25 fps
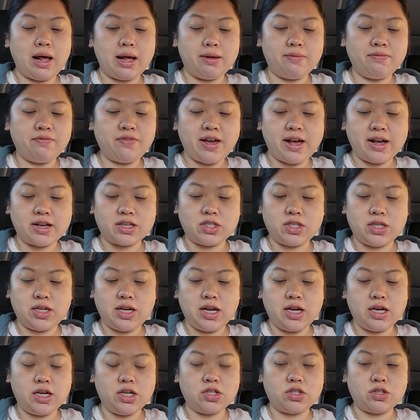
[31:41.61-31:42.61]
I'm
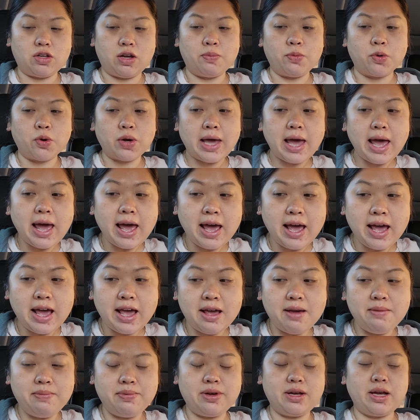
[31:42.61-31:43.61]
vaccinated so I'm
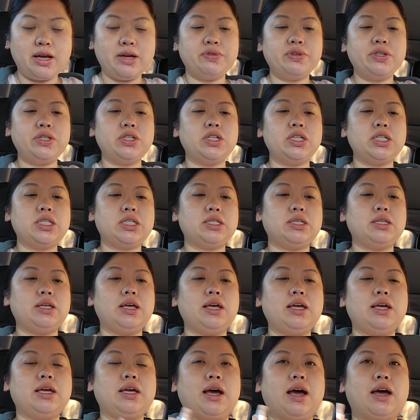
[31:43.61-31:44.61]
okay but I was just
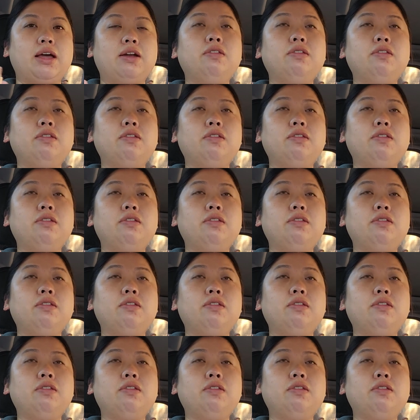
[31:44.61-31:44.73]
like I